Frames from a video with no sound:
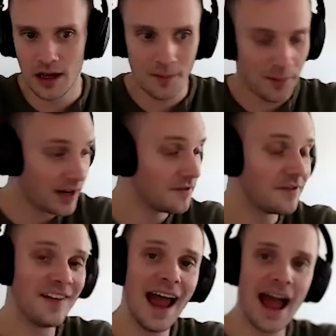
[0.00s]
Mm-hmm. But in
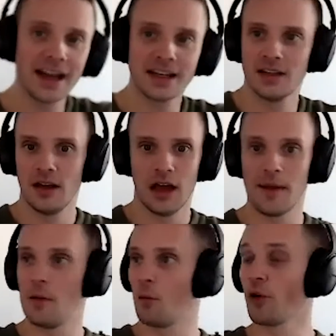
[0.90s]
fact,
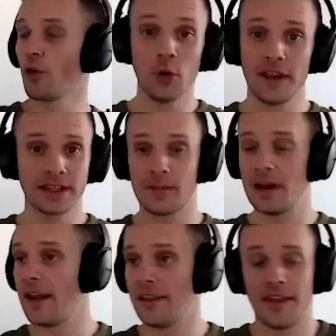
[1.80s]
and we're doing this, I
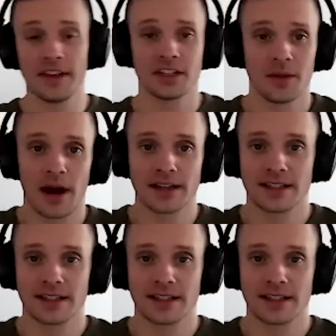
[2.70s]
mean, and, and this is the